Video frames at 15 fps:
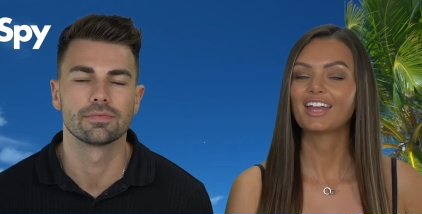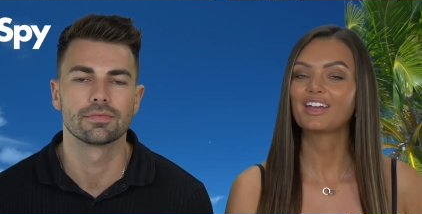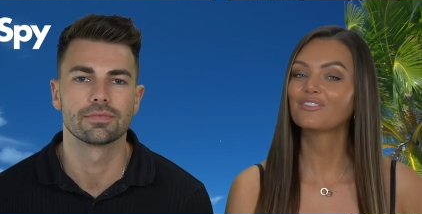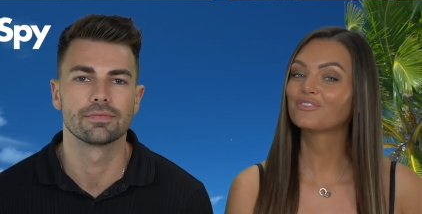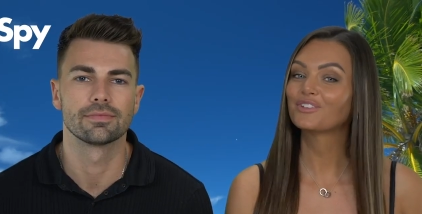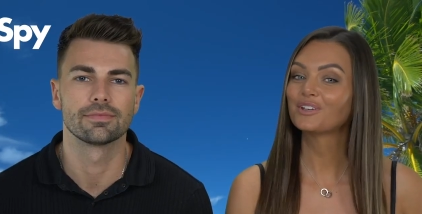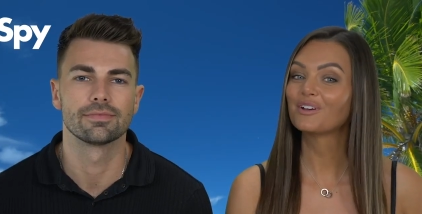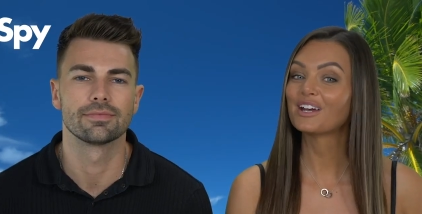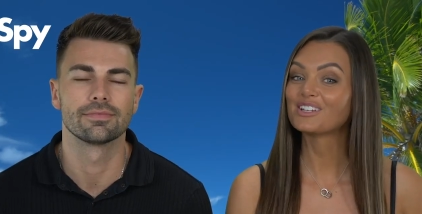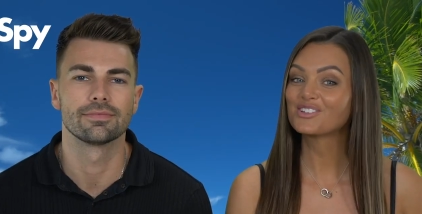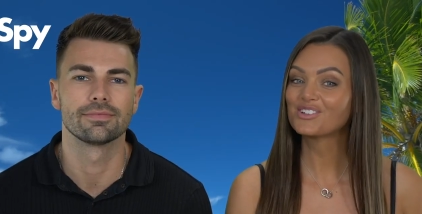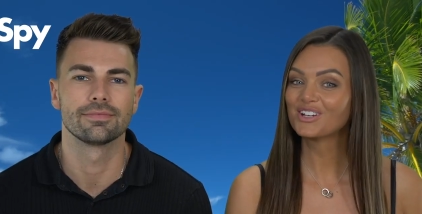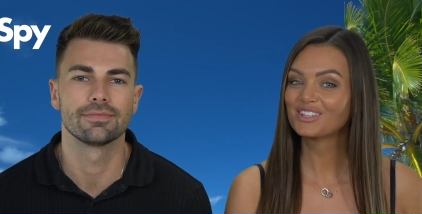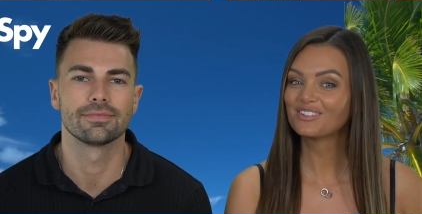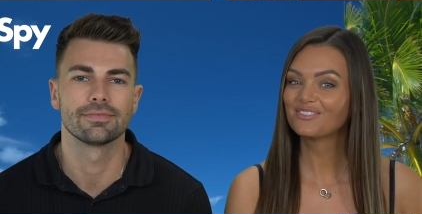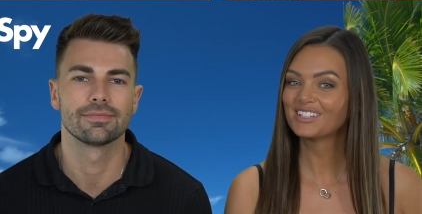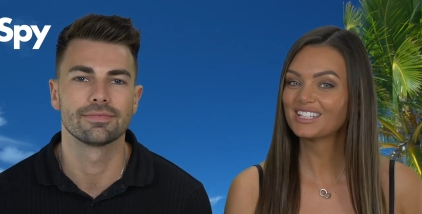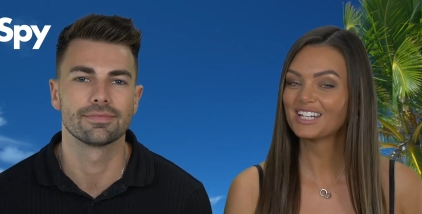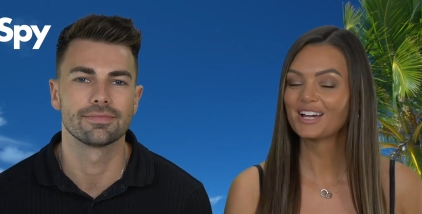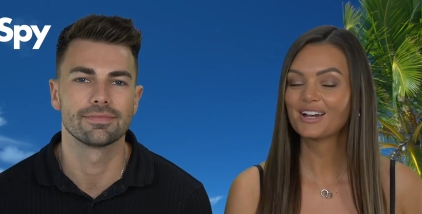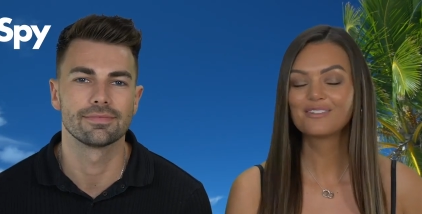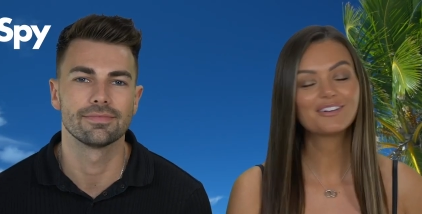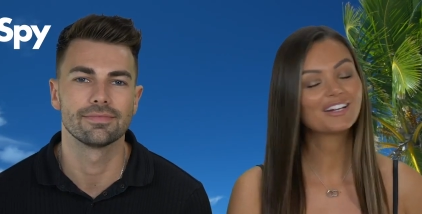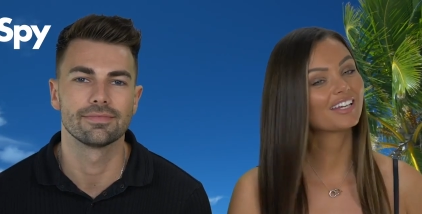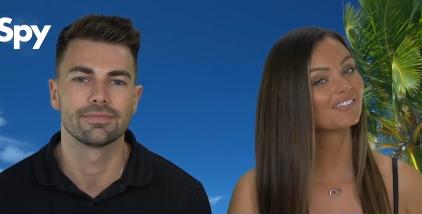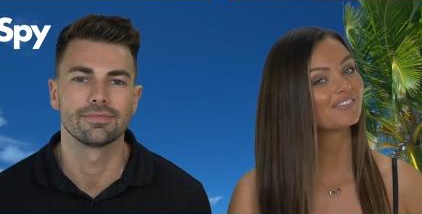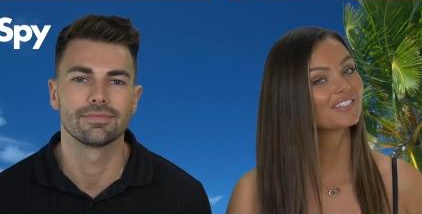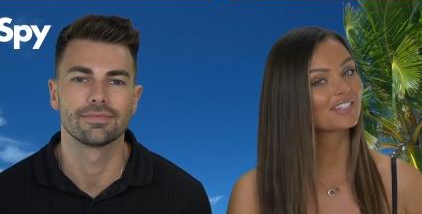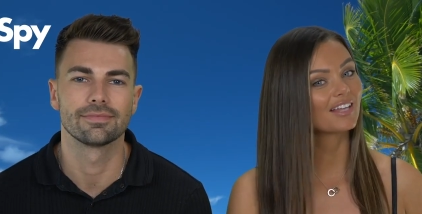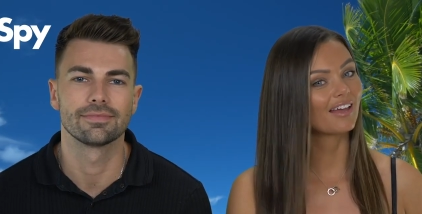Speaker 1: If you enjoyed the video, give
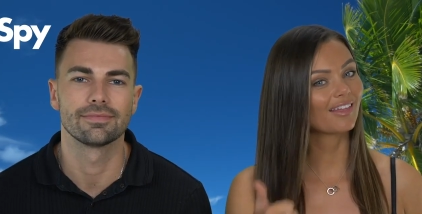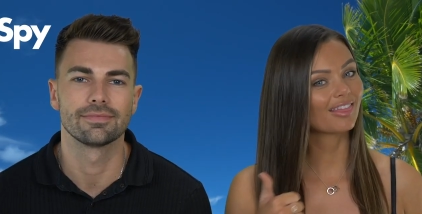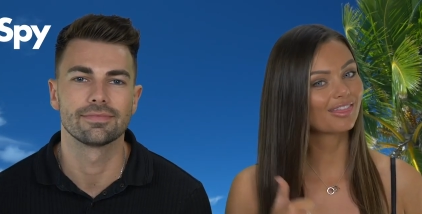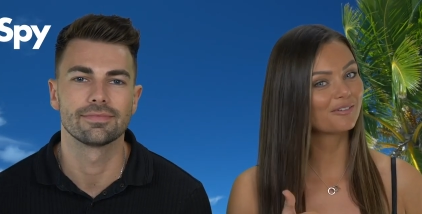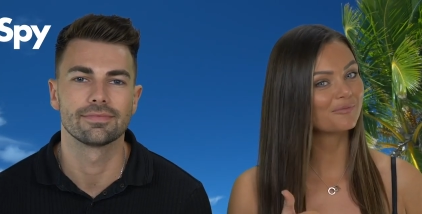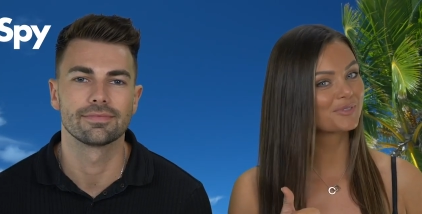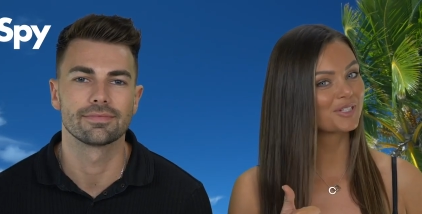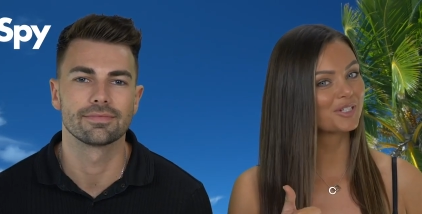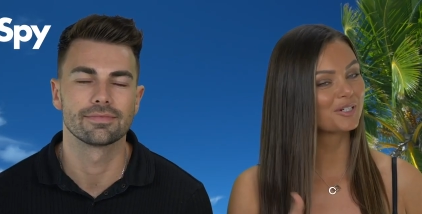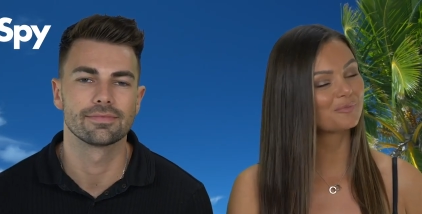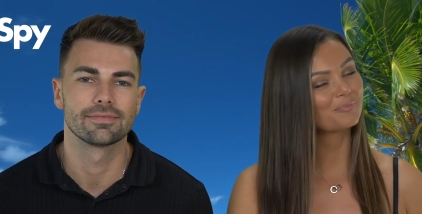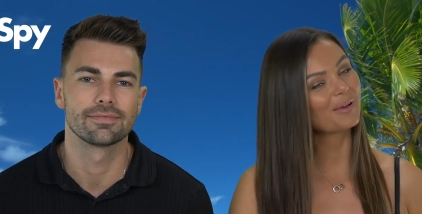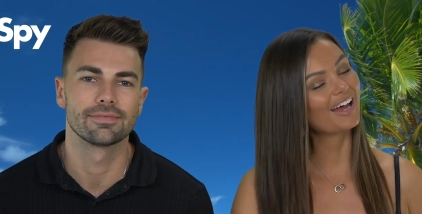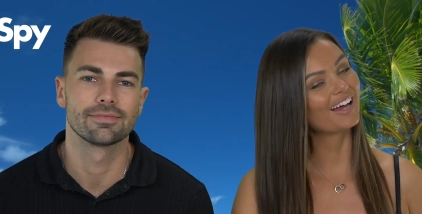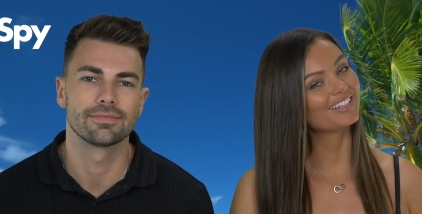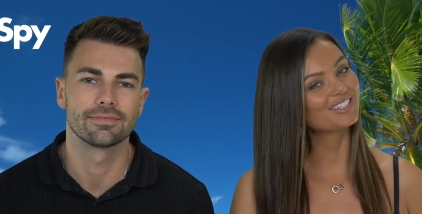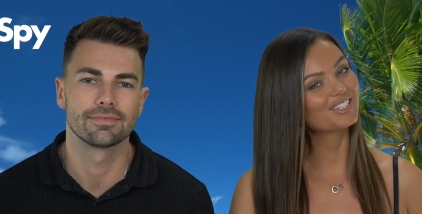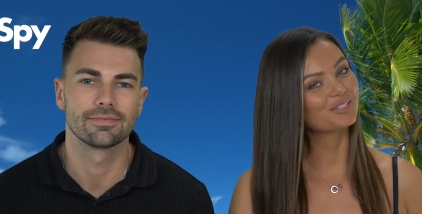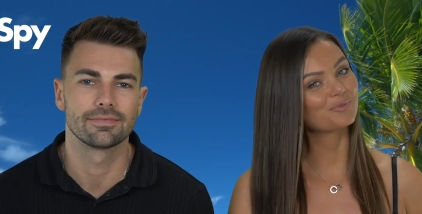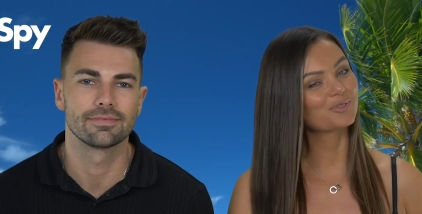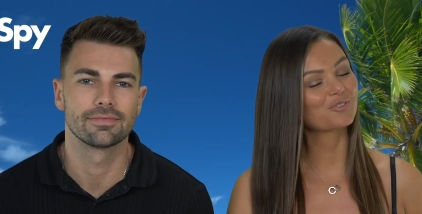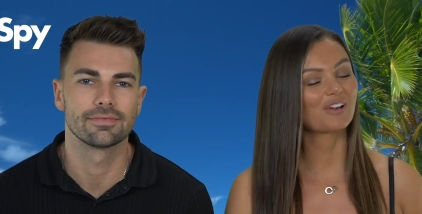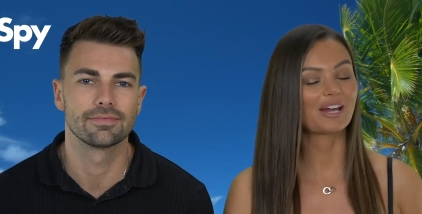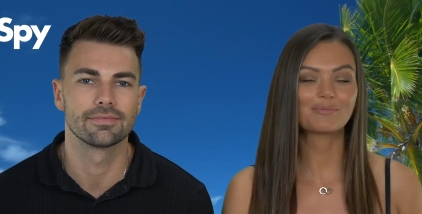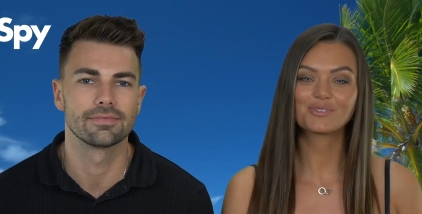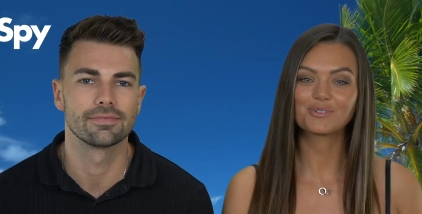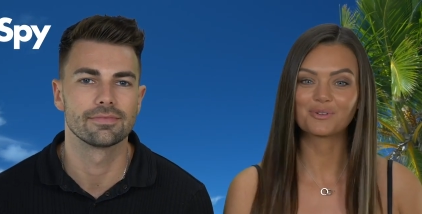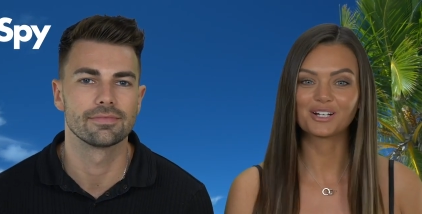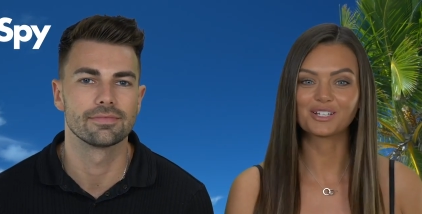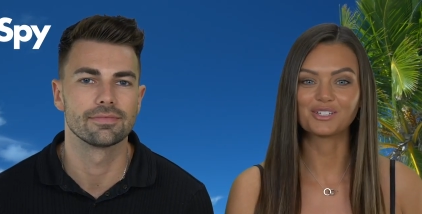us a thumbs up and subscribe
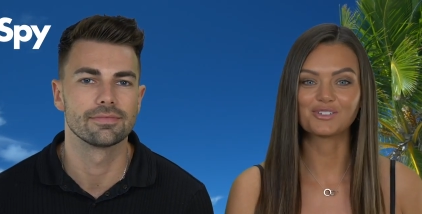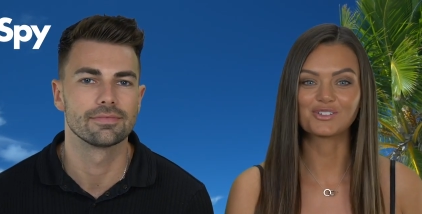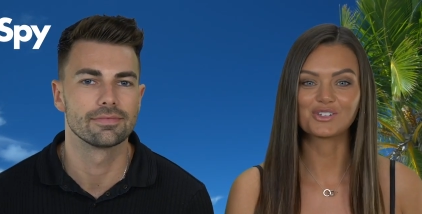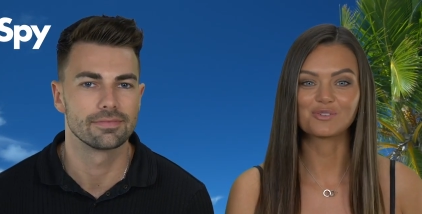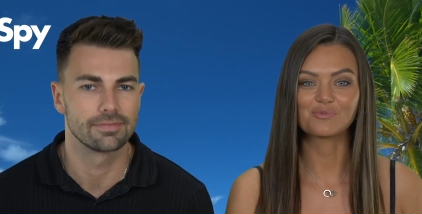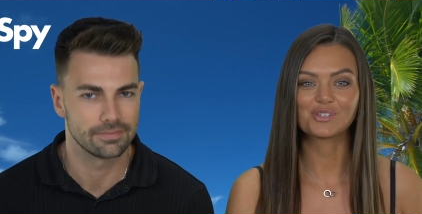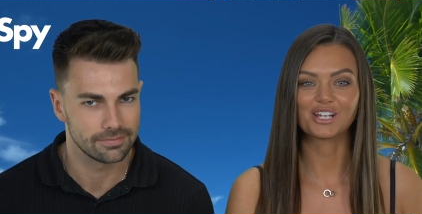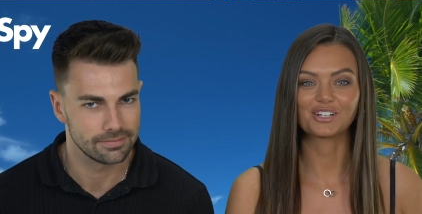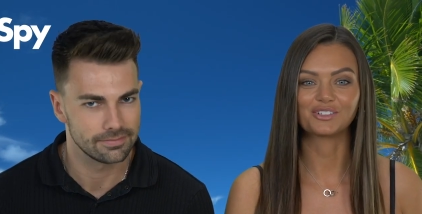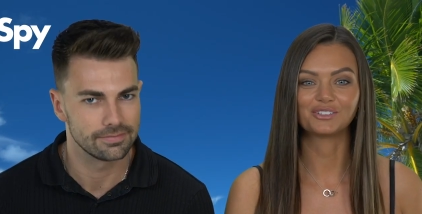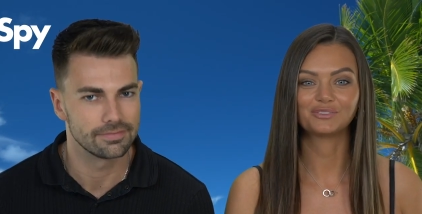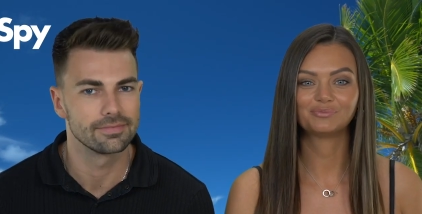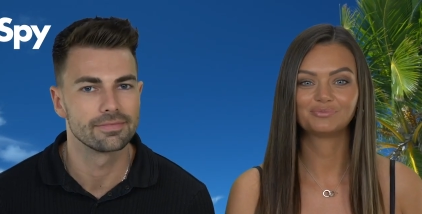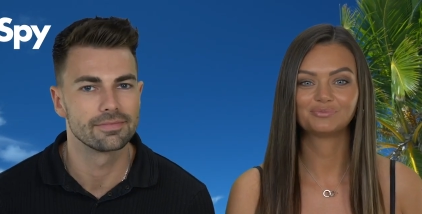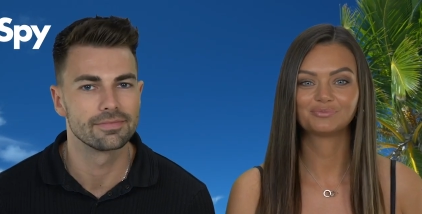to our YouTube channel.